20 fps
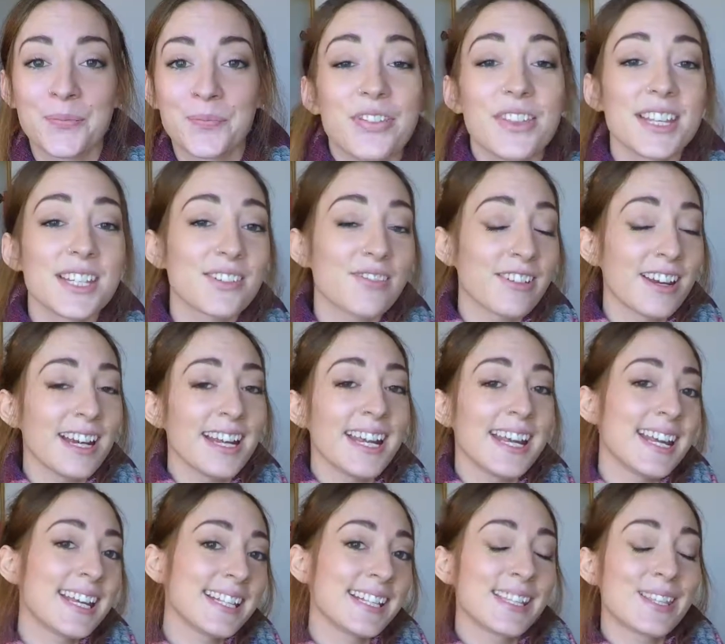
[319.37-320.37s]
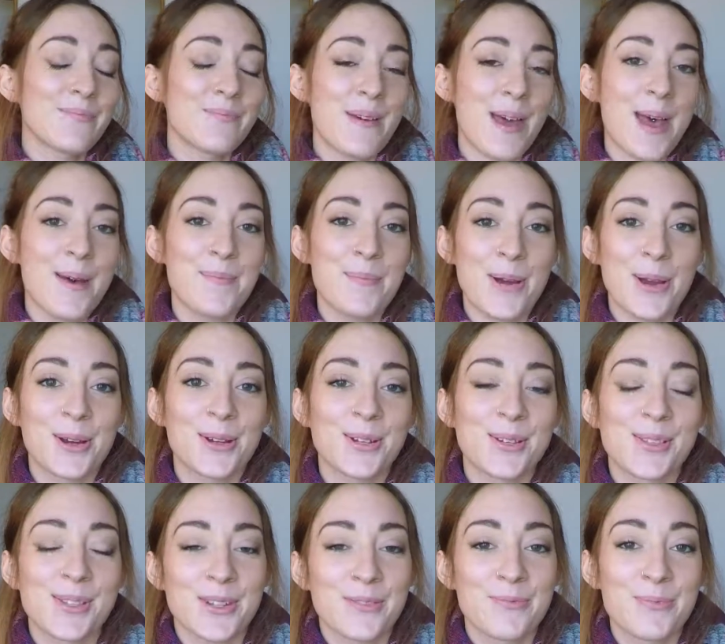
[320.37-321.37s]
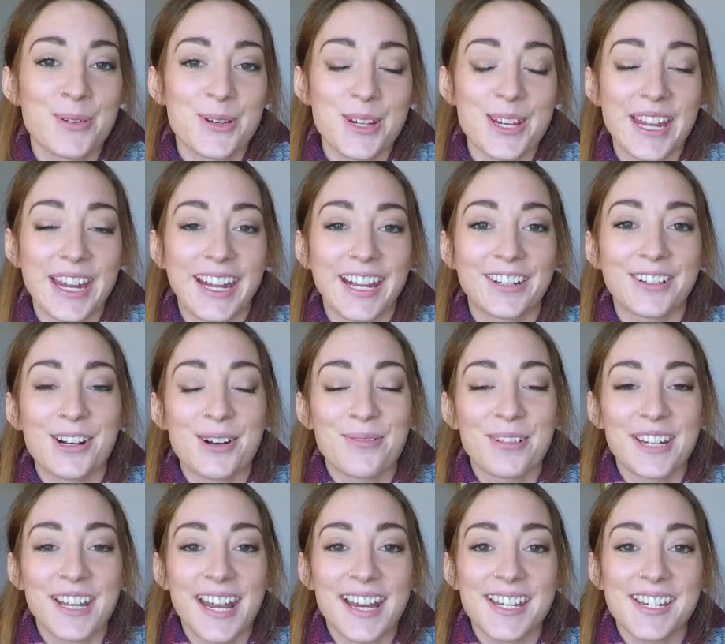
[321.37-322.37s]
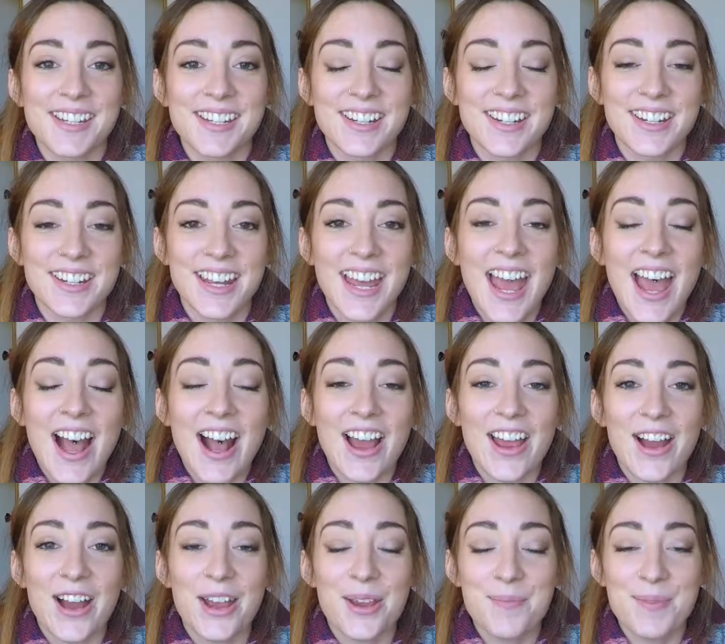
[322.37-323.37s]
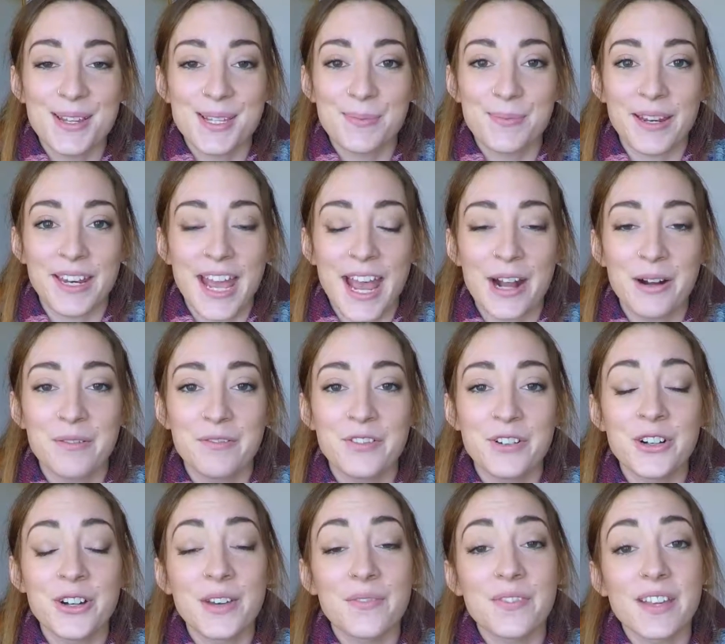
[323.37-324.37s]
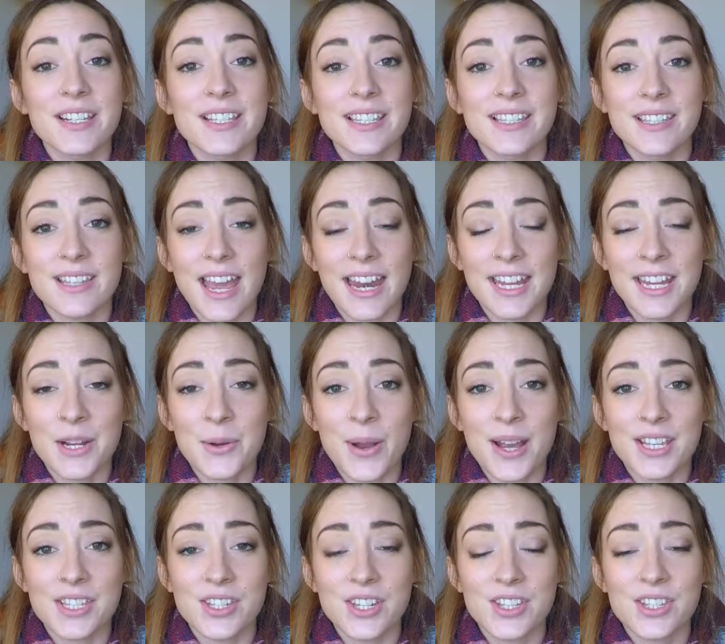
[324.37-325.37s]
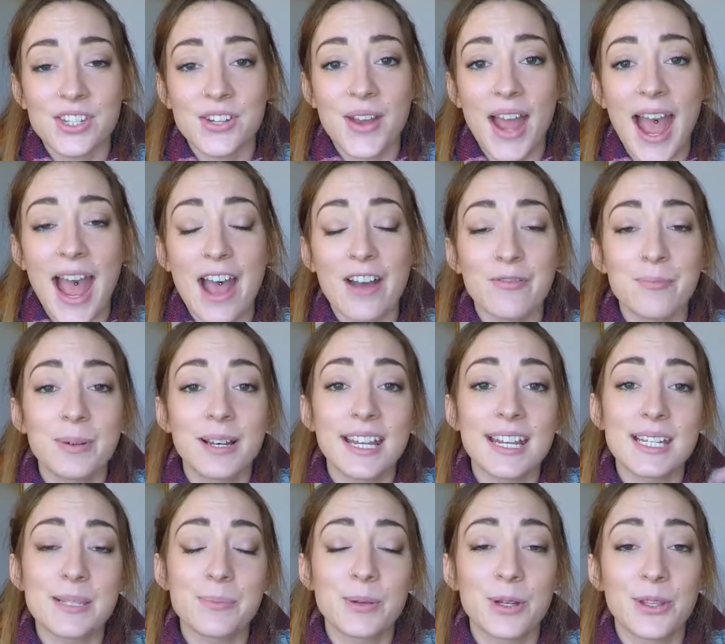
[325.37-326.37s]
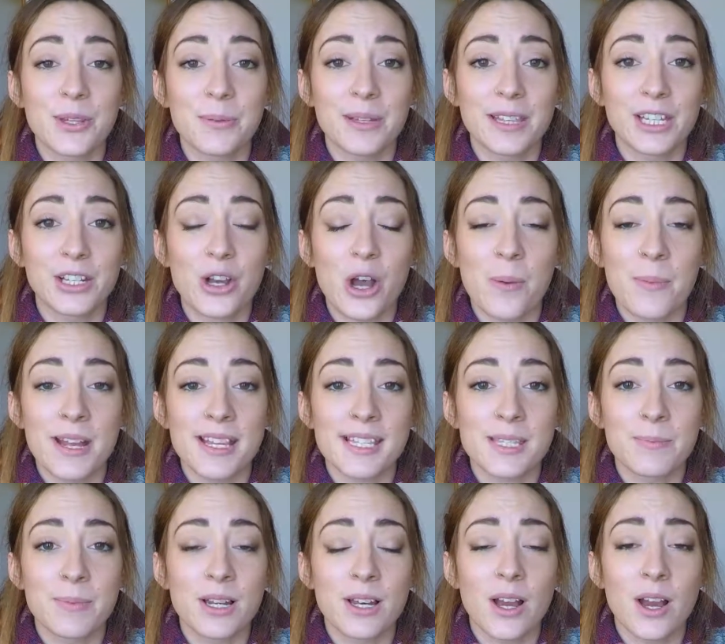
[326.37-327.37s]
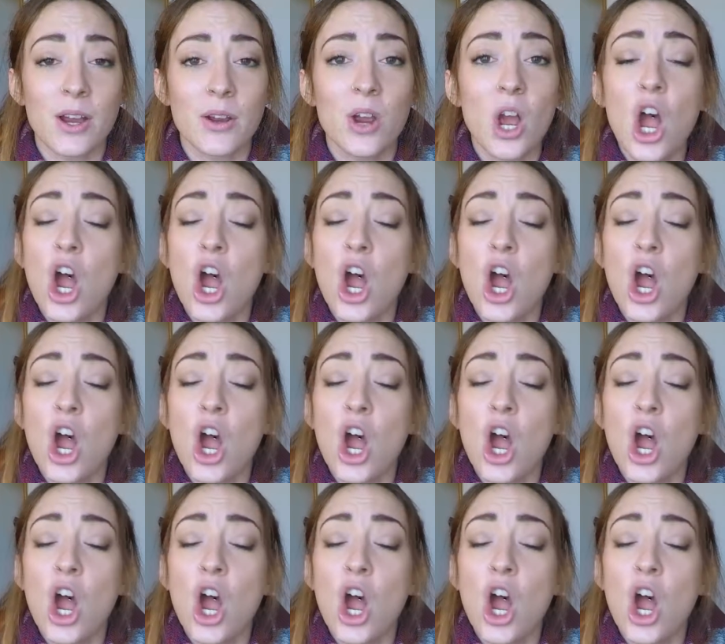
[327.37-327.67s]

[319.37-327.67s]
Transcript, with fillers: This really is the bare bones of booking accommodation. I hope it's been helpful. If there's any questions you have, please put them in the comments below,